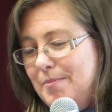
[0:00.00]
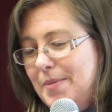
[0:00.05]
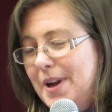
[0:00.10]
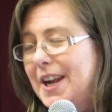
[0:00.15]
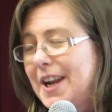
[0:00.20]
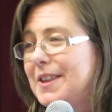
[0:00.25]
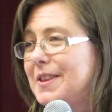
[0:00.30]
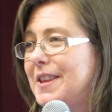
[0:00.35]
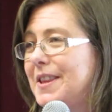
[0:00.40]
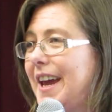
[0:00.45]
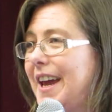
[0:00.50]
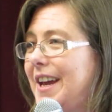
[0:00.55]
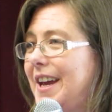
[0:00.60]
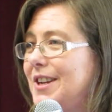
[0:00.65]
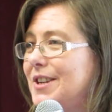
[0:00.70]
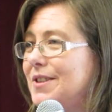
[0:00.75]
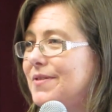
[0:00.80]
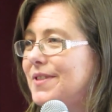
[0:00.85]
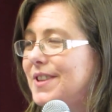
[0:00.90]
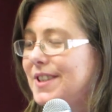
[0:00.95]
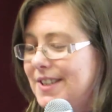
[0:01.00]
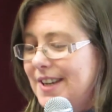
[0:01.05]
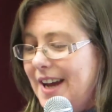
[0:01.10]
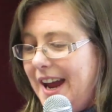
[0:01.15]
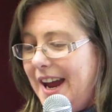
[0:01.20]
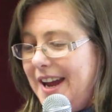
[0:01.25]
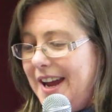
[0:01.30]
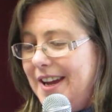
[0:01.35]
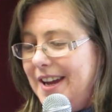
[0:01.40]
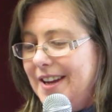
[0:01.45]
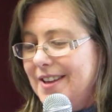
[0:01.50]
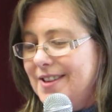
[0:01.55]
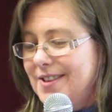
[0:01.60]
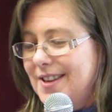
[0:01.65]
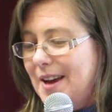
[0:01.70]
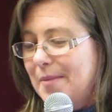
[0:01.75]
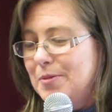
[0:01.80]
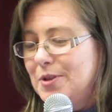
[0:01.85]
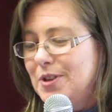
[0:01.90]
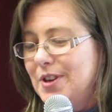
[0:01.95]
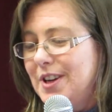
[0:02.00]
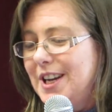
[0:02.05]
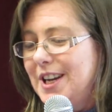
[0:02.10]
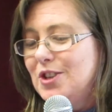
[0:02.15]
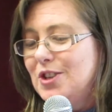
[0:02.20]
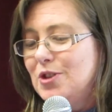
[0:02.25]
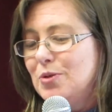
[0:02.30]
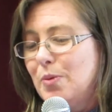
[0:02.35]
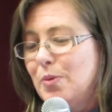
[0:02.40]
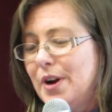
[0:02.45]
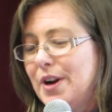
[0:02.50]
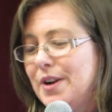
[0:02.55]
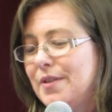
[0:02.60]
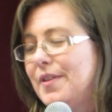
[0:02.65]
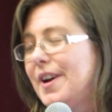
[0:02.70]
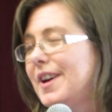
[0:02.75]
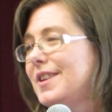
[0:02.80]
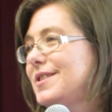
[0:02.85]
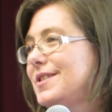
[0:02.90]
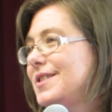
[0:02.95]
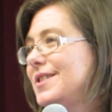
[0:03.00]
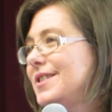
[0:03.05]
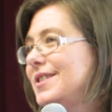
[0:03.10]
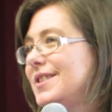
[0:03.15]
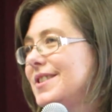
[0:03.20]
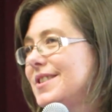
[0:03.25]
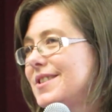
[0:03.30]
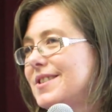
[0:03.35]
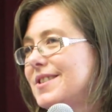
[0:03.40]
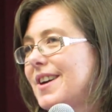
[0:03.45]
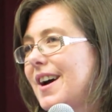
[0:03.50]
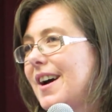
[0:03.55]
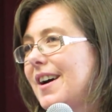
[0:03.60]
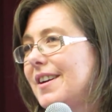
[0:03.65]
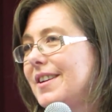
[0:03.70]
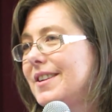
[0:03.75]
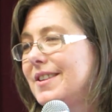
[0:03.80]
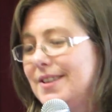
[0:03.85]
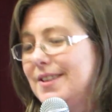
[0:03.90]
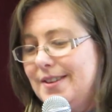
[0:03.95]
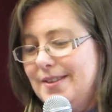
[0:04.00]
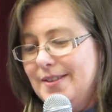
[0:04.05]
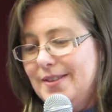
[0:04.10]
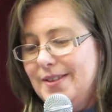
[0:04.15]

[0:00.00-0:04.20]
But at the end of the day, it's up to each one of us to decide